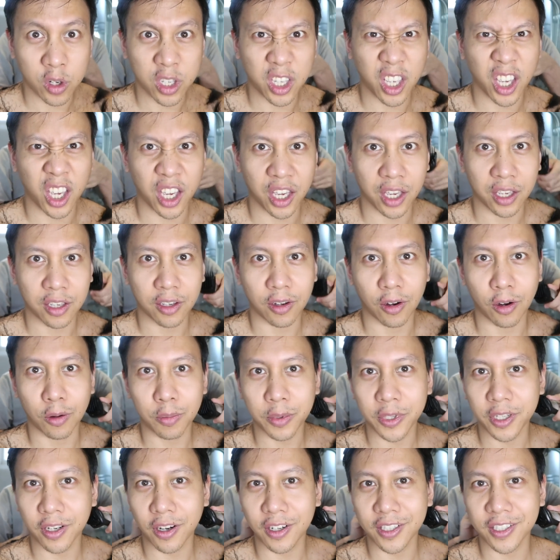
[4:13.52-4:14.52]
Okay, oh
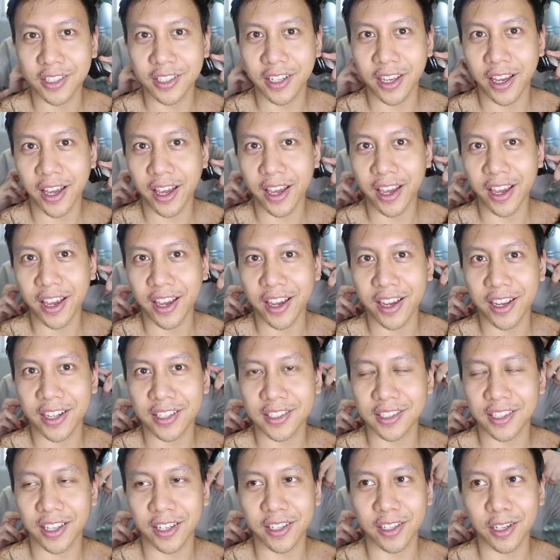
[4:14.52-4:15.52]
my gosh, yay!
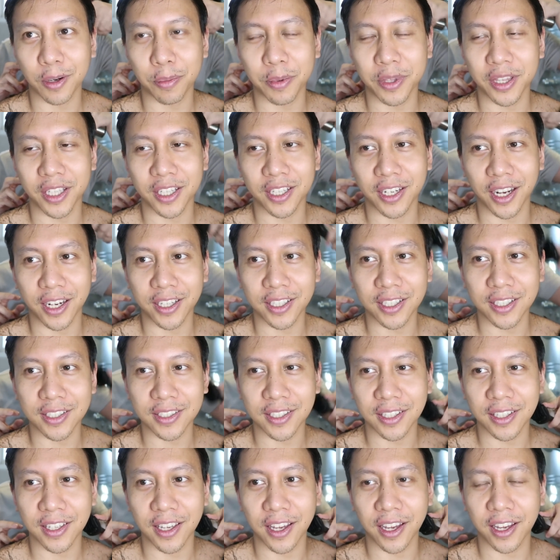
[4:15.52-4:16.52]
It's like I'm in the
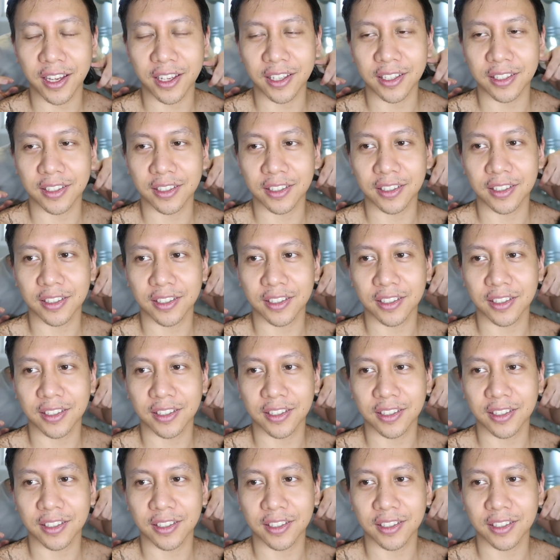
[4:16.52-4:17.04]
90s again.